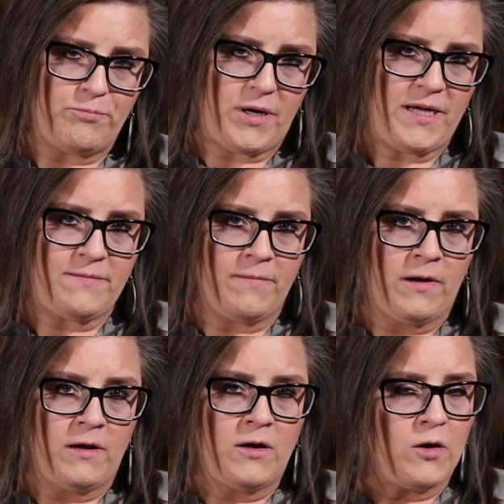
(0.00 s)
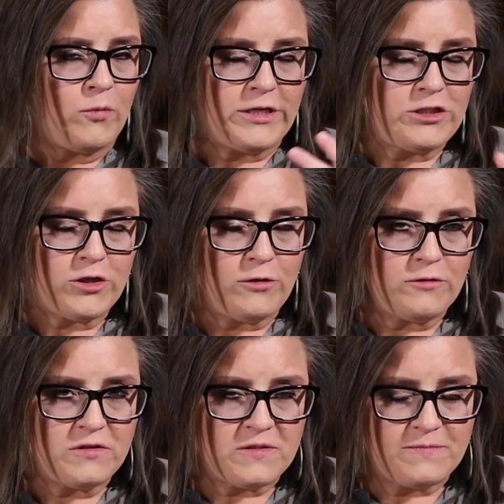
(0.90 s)
But we
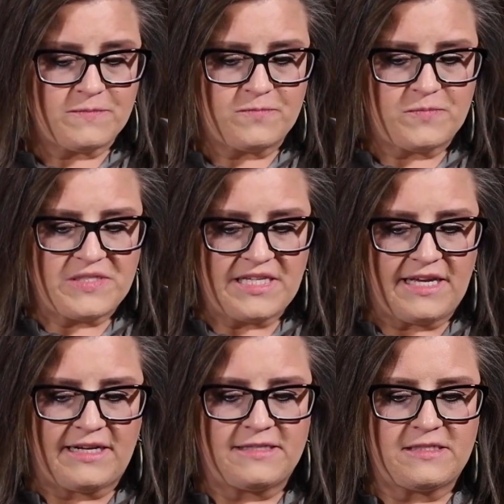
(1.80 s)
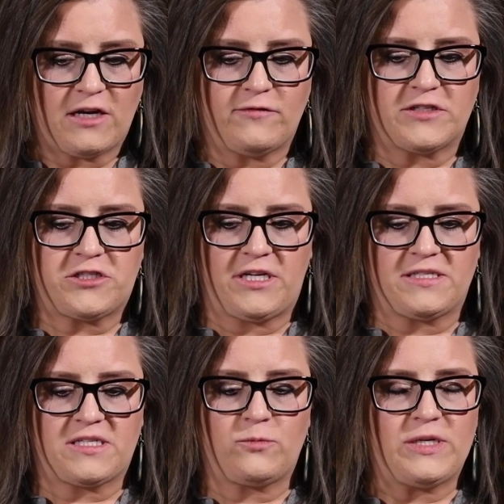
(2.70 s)
chose sin and
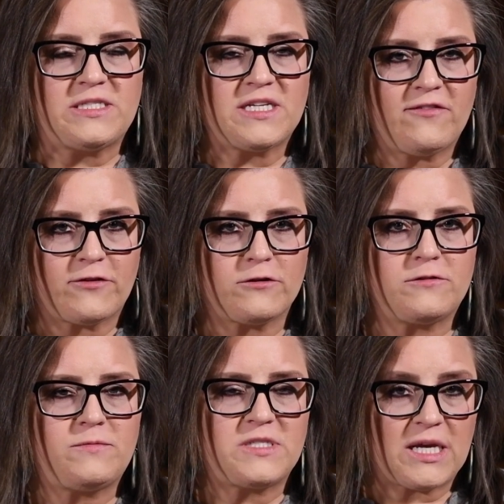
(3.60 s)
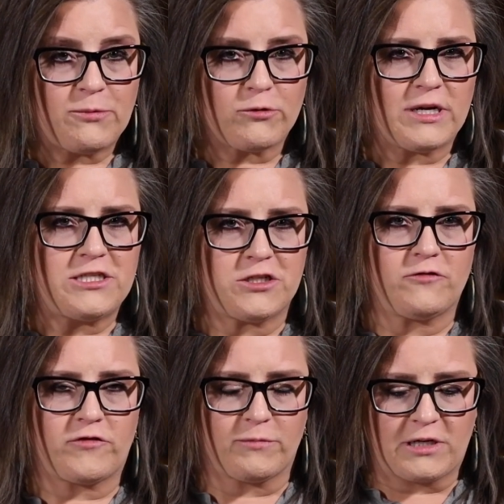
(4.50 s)
selfishness, and we suffered separation
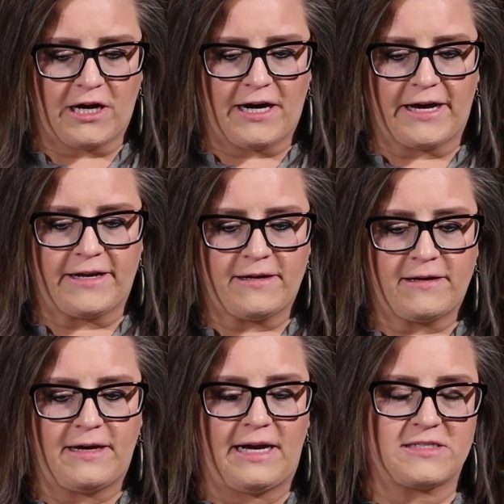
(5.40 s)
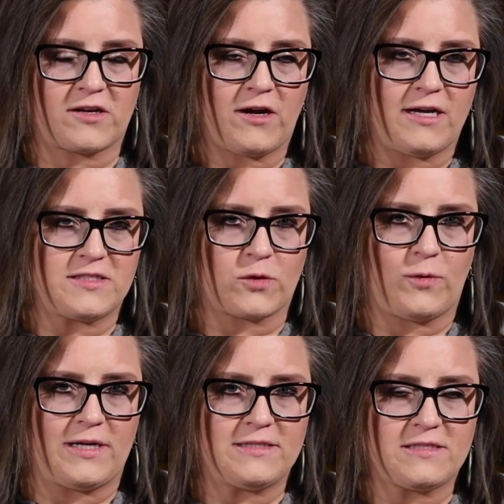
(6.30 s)
from God as a
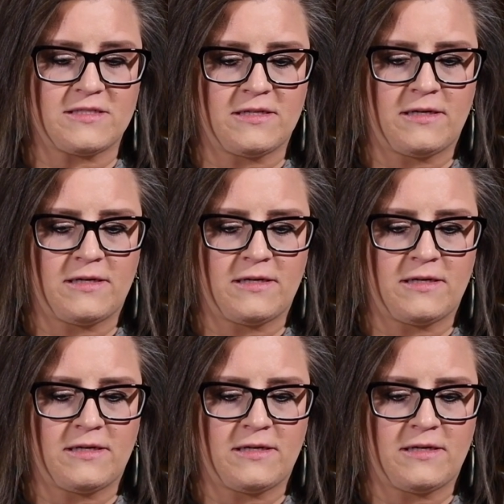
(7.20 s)
consequence.